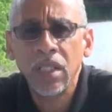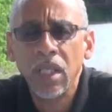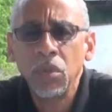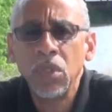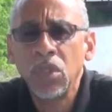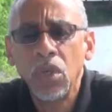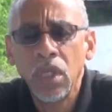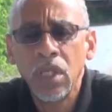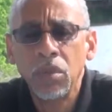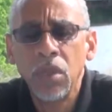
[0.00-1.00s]
They were
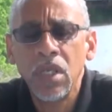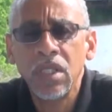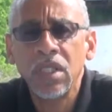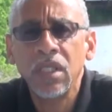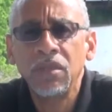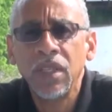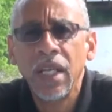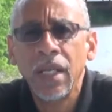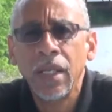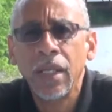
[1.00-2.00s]
talking about stuff
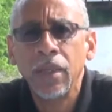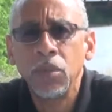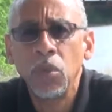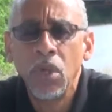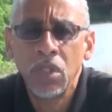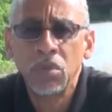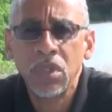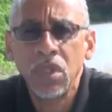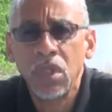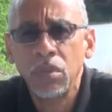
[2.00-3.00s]
like New Orleans was
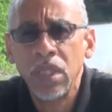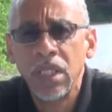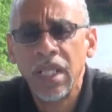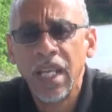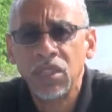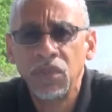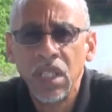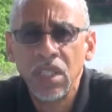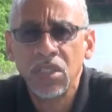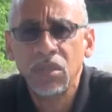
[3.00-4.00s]
going to be the Las
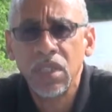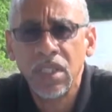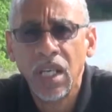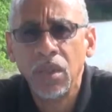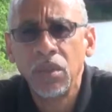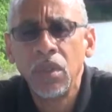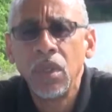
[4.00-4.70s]
Vegas of the South,